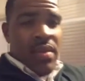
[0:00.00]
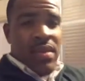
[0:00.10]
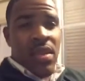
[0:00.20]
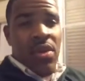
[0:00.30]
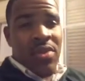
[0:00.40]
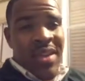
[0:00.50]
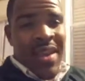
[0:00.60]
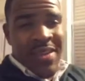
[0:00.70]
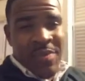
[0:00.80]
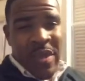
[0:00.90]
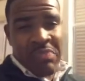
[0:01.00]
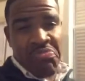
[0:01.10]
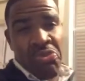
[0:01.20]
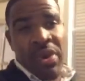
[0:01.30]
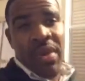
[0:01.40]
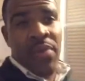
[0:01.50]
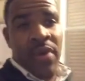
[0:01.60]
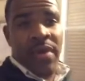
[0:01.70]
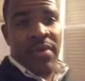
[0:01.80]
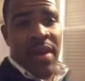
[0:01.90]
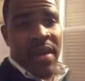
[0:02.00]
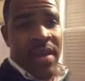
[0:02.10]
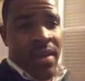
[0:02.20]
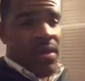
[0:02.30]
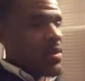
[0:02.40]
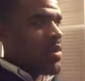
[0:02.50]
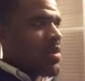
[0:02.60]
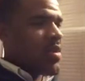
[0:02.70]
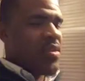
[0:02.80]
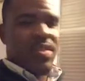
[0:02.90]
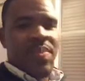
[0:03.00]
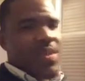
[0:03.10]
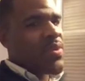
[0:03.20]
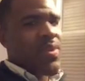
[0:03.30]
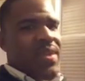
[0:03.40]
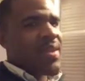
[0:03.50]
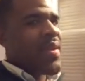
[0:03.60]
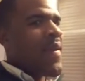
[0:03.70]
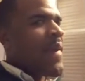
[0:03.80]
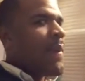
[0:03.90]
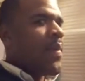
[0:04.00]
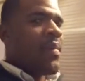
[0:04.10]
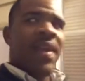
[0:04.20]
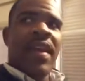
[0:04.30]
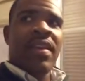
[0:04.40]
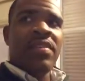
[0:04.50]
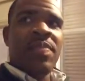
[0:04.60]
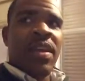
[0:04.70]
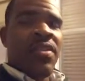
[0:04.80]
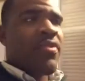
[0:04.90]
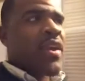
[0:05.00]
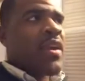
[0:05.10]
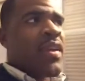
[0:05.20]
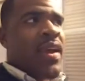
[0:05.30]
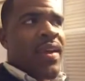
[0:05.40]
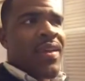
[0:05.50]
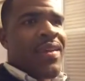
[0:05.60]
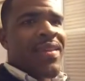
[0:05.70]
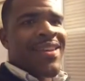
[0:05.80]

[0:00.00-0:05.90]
It's a long night. It's about 3 in the morning right now. Just been doing it, but man, it's been a great night.